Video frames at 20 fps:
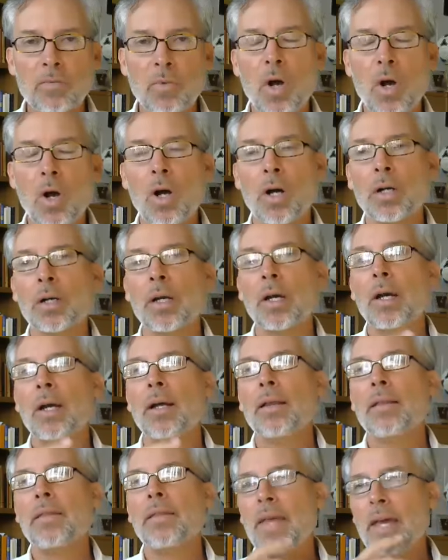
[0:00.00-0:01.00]
wrong
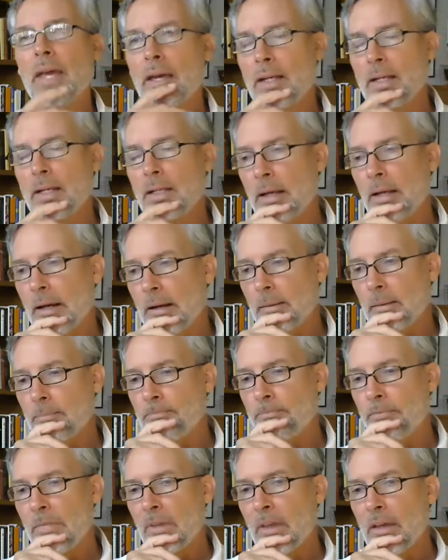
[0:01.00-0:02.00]
than.
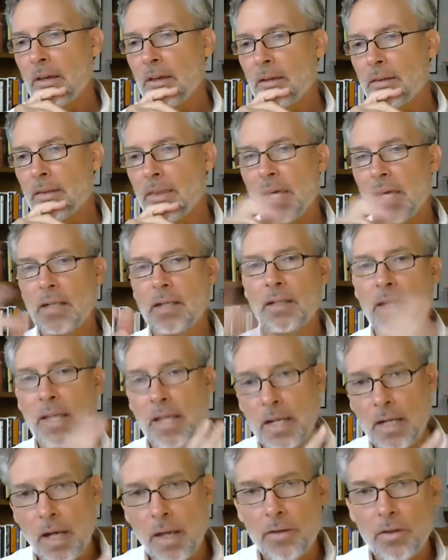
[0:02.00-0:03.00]
Um, than,
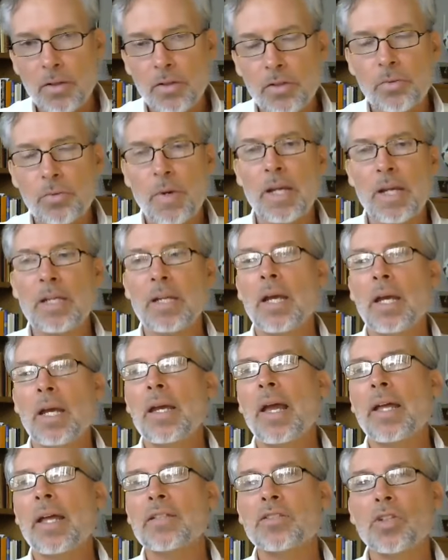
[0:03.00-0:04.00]
than others, right?
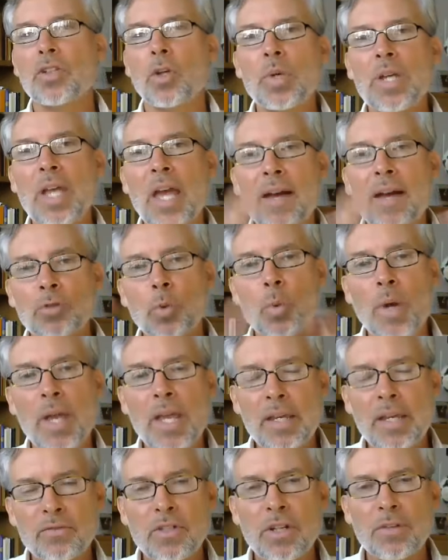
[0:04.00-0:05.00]
And so we have a
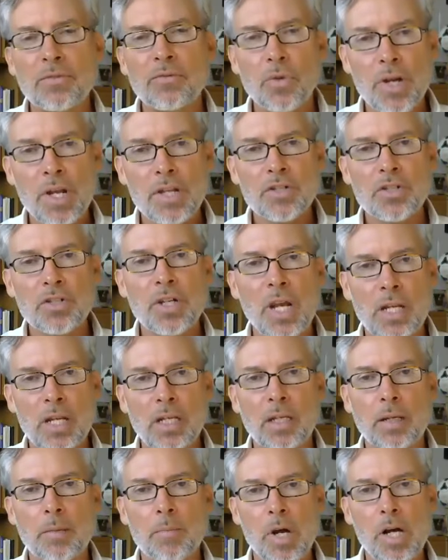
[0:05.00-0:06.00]
way of
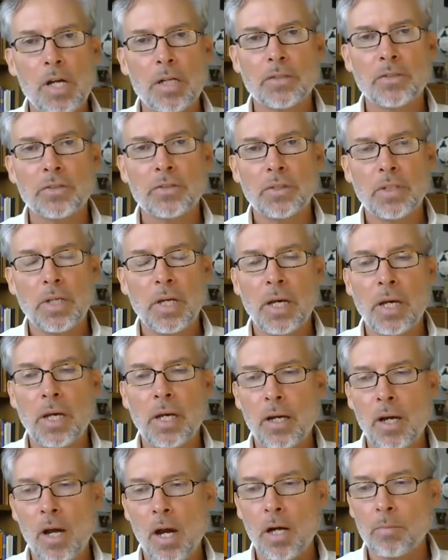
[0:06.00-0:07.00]
differentiating amongst uh,
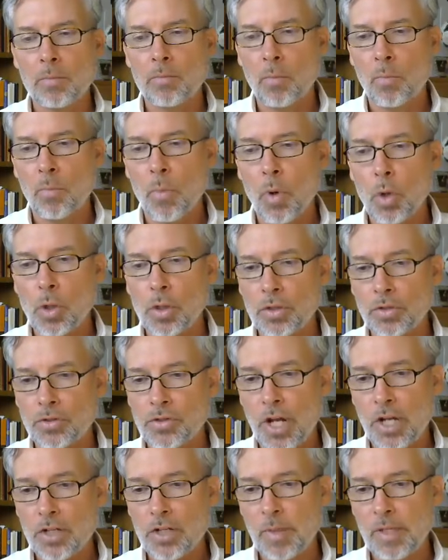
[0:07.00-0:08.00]
our moral
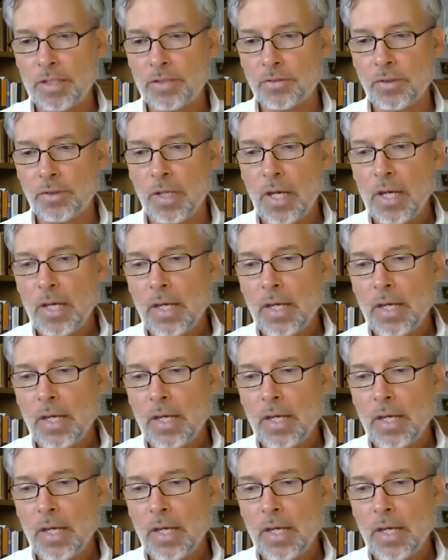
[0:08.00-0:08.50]
judgments.